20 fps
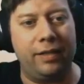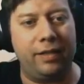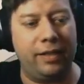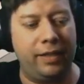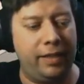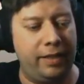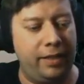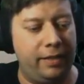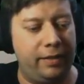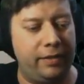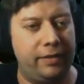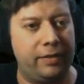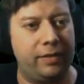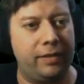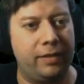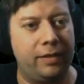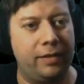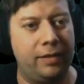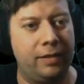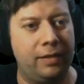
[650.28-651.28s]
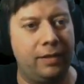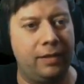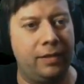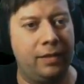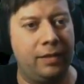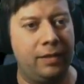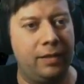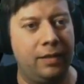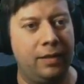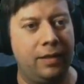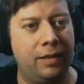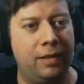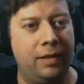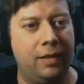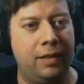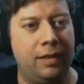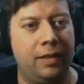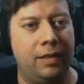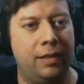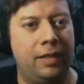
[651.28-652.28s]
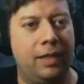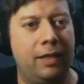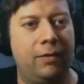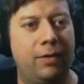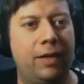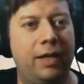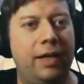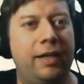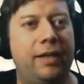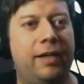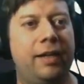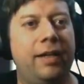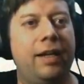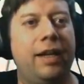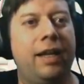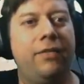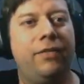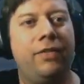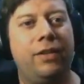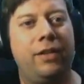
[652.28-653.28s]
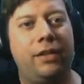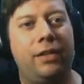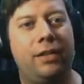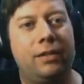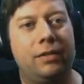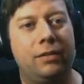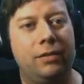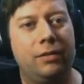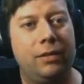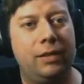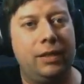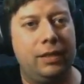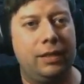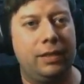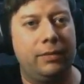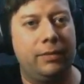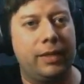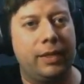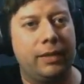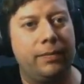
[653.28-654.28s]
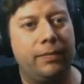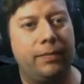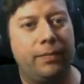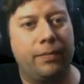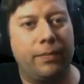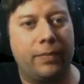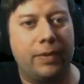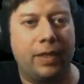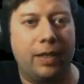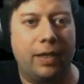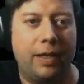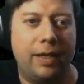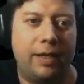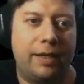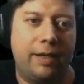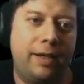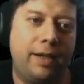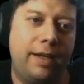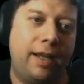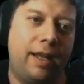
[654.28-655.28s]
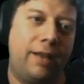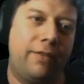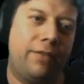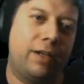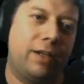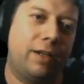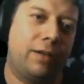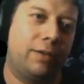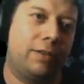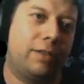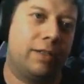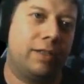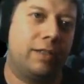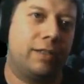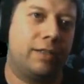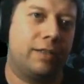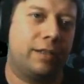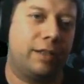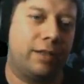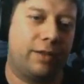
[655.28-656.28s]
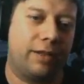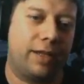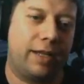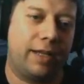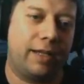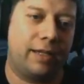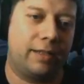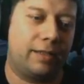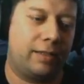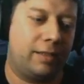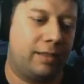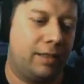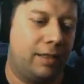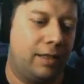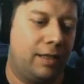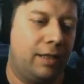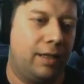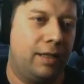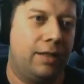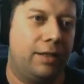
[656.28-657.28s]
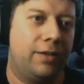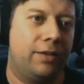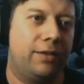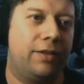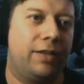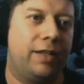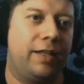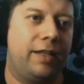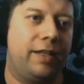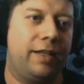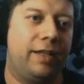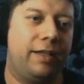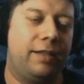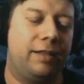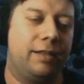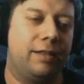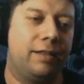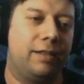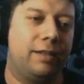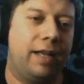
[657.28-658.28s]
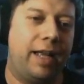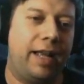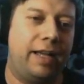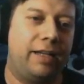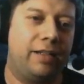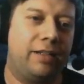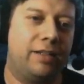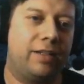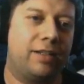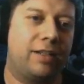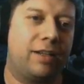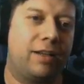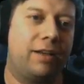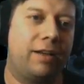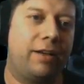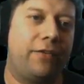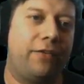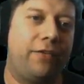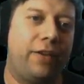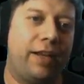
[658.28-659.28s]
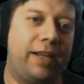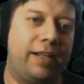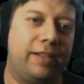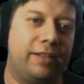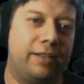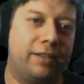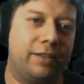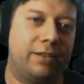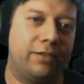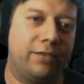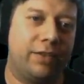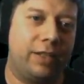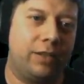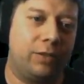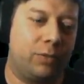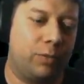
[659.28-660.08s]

these. Now, I had never... Ooh, there we go. I had never noticed that the inside faces of these